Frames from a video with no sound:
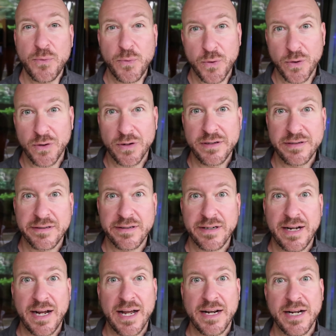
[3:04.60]
the world
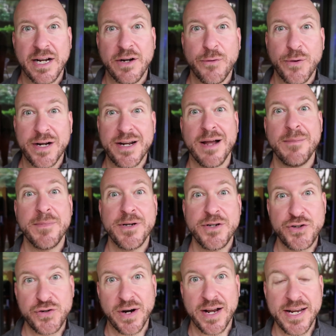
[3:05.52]
on a
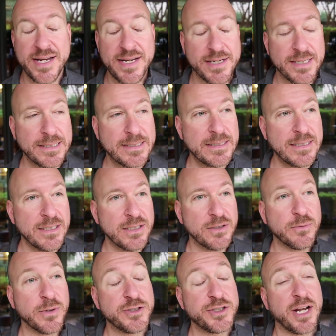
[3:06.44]
recumbent trike,
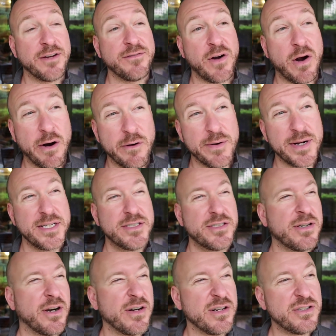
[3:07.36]
which I've already
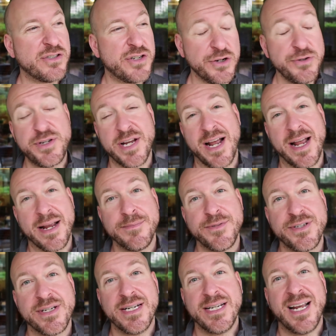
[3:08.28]
started two
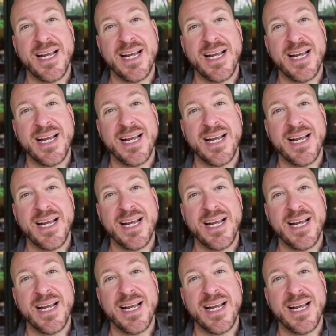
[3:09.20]
times